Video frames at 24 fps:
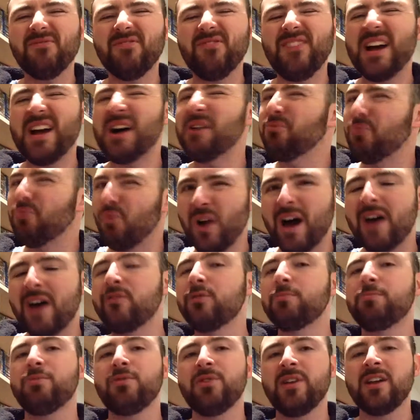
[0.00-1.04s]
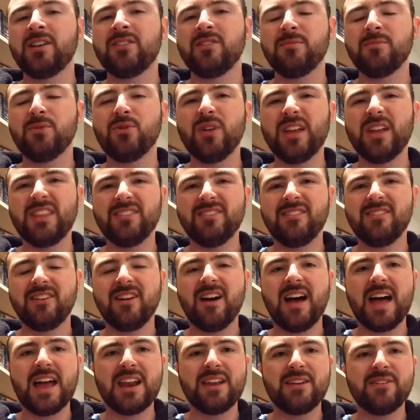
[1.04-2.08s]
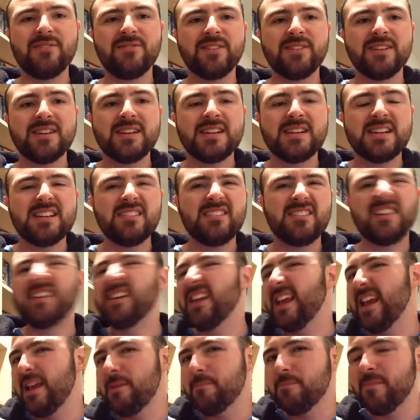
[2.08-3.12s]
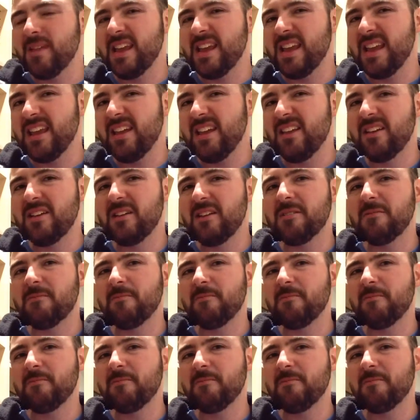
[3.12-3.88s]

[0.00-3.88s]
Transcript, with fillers: found rather predictable and kind of didn't hit me